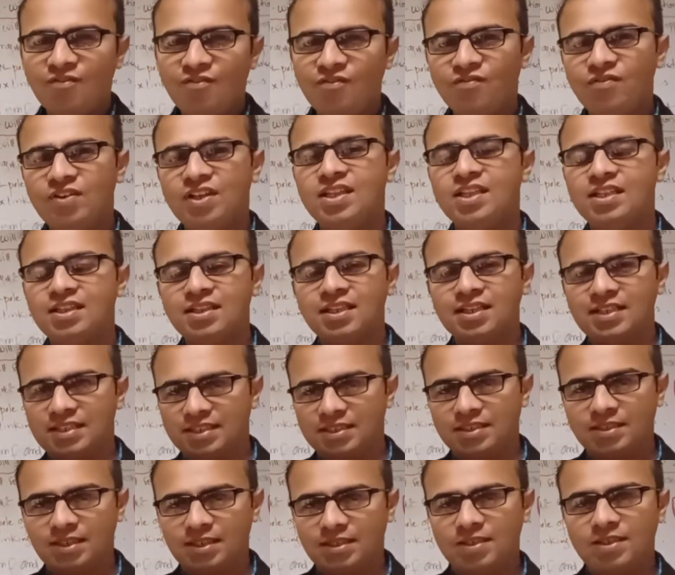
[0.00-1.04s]
within the
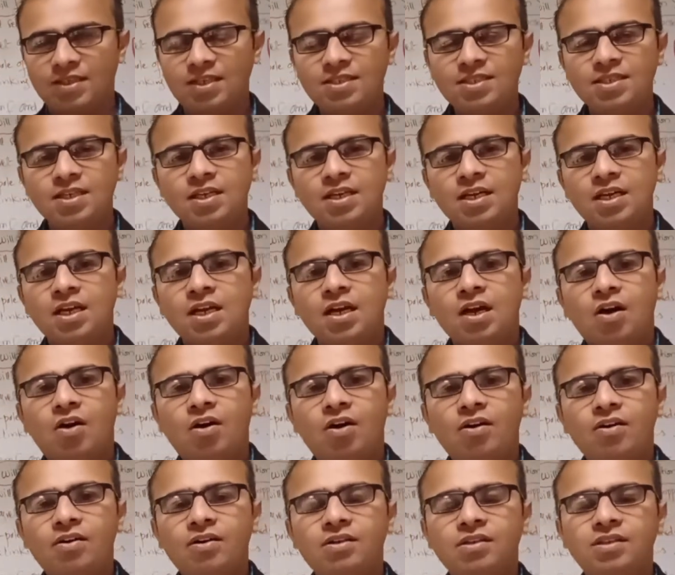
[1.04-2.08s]
conductors,
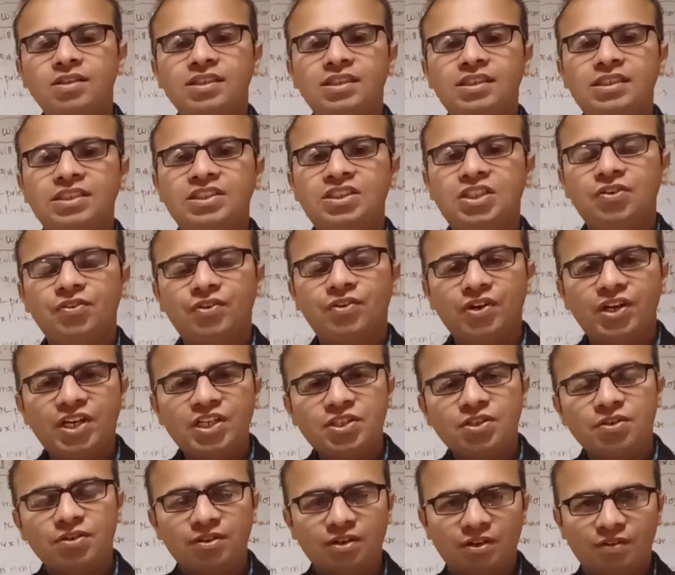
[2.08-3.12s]
or the
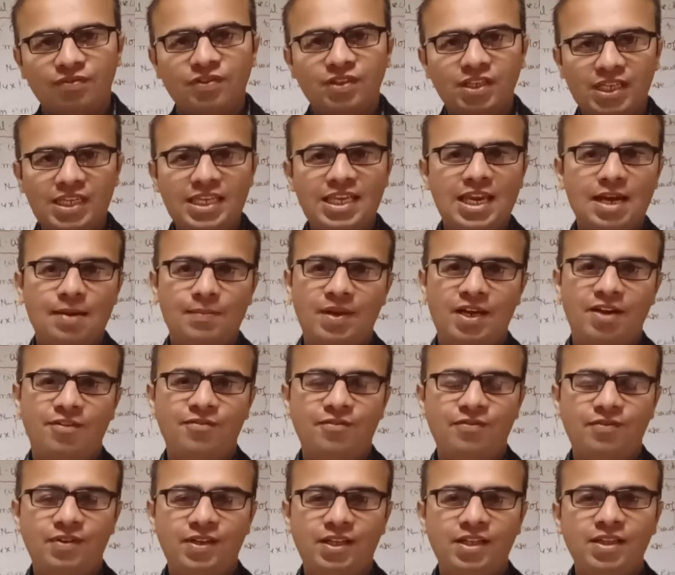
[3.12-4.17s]
generation of the
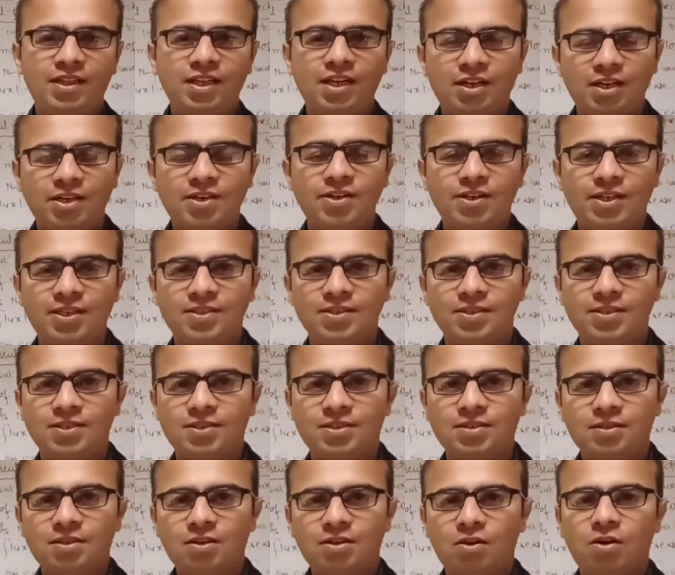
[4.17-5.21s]
EMF in the
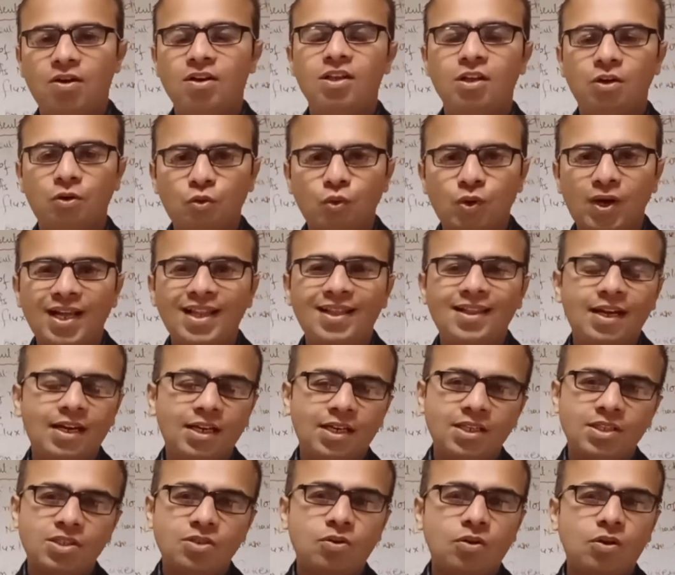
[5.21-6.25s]
conductors, or the coil that
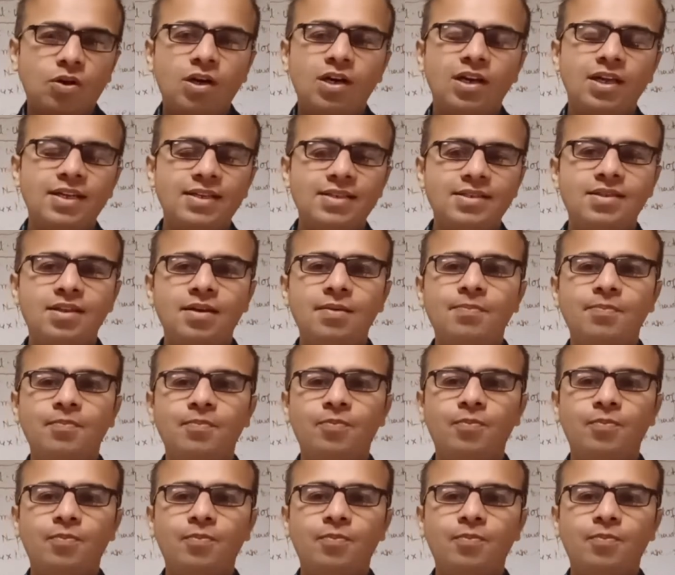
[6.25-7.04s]
is called as the